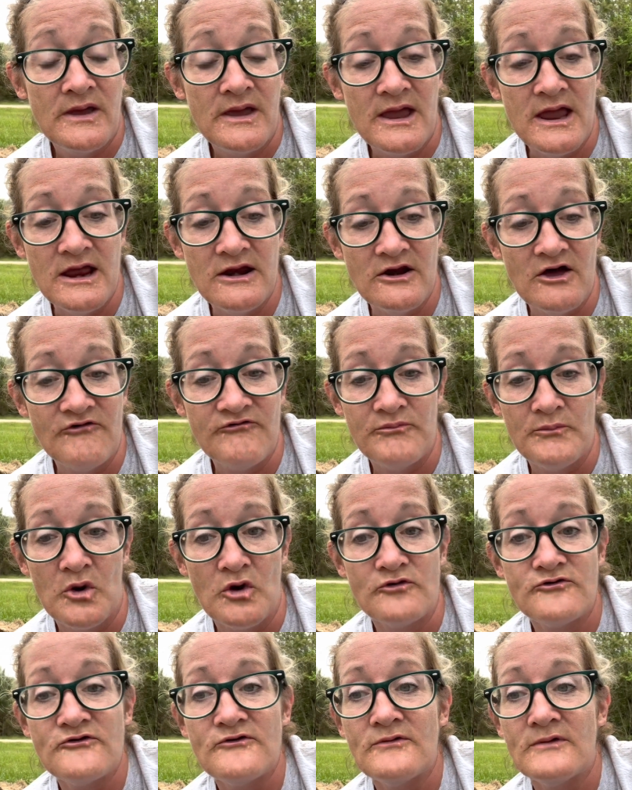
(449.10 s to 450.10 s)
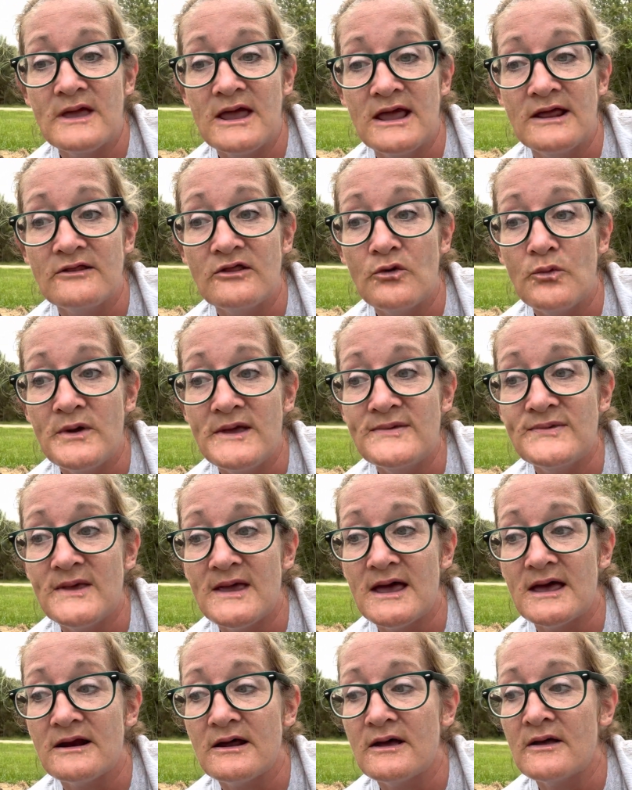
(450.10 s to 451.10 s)
enough mulch. In
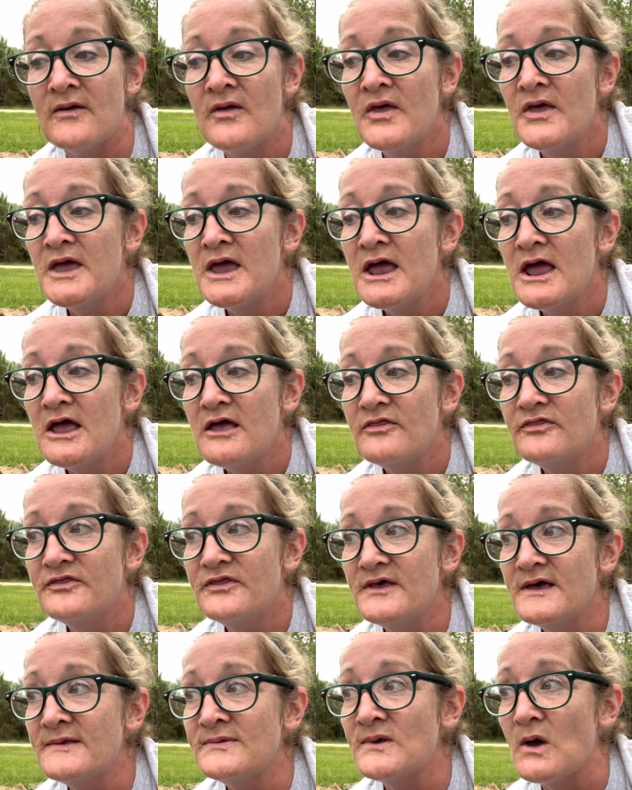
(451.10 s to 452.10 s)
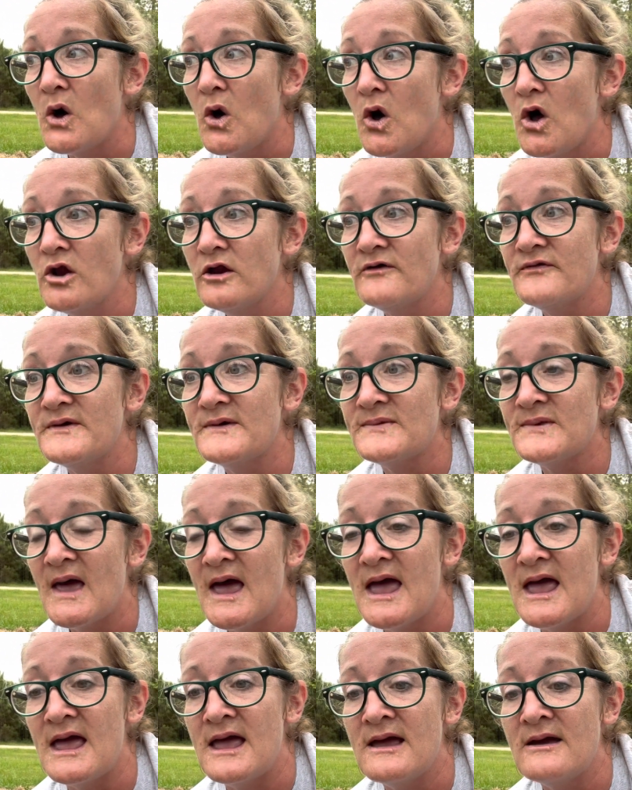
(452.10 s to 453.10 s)
Louisiana, this, all of this
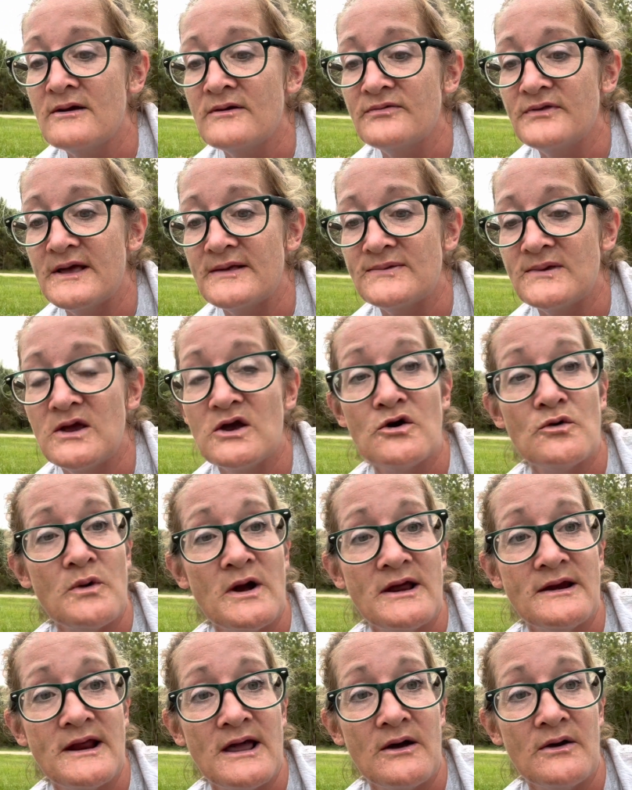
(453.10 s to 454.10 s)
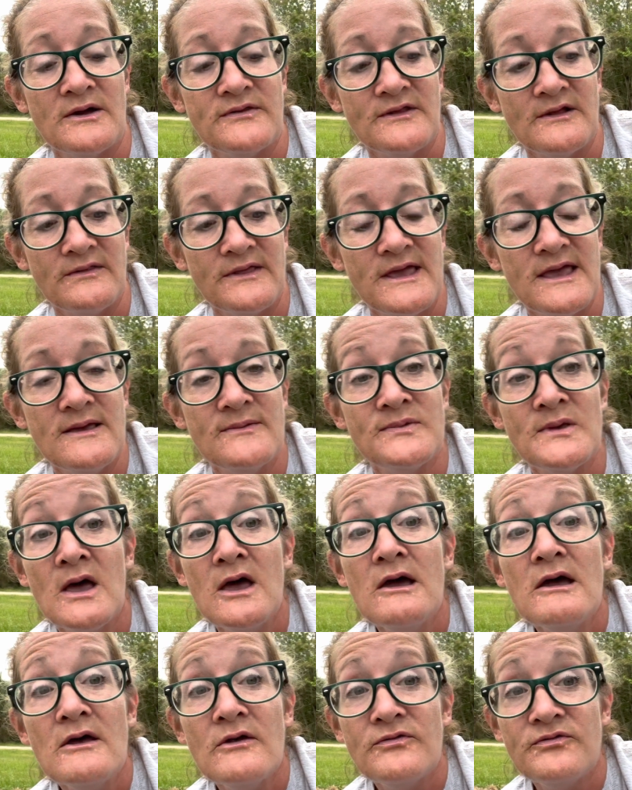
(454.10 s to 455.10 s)
hay that's here right now and the leaves,
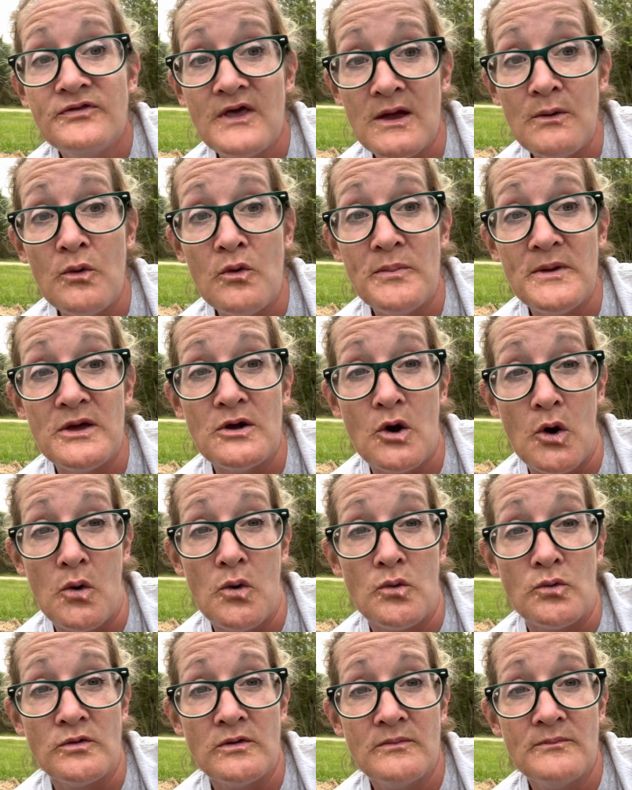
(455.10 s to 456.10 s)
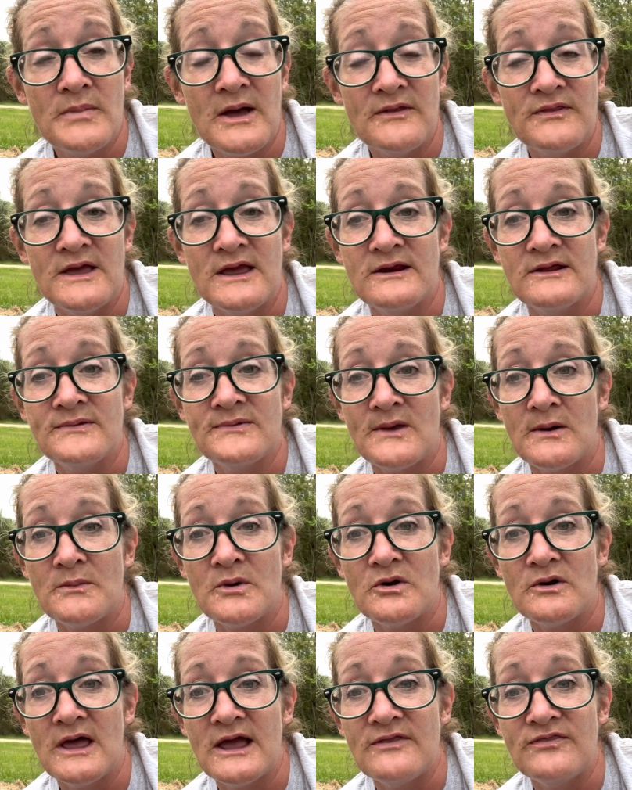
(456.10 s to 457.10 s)
they will be gone by the end of
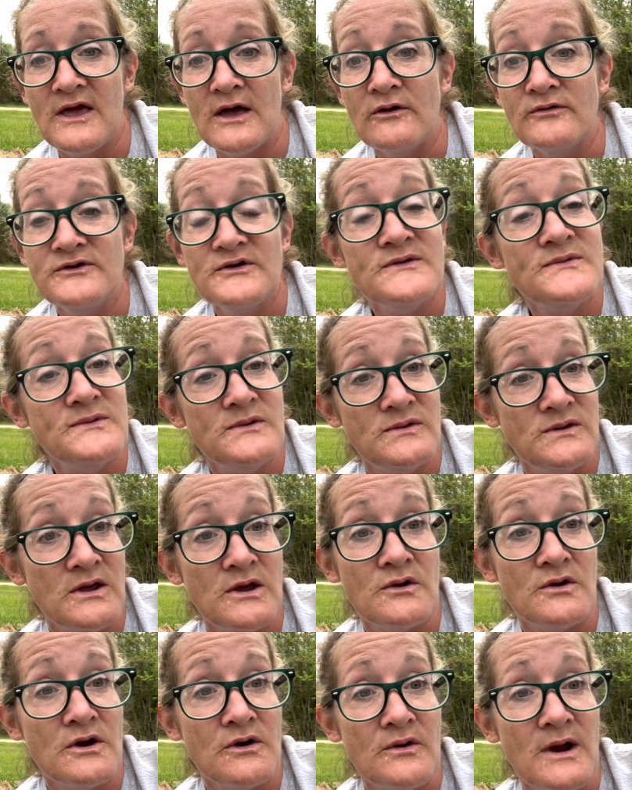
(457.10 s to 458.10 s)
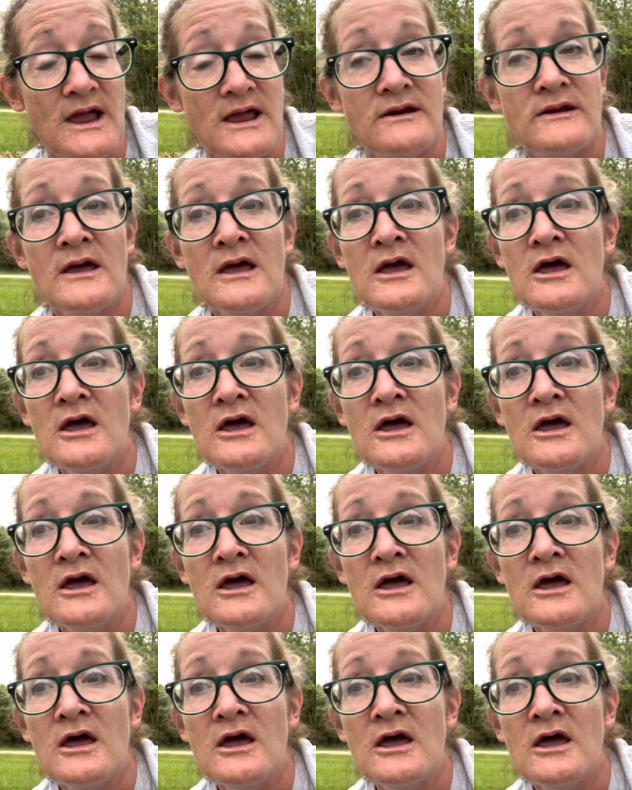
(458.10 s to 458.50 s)
summer. Like they'll just deteriorate.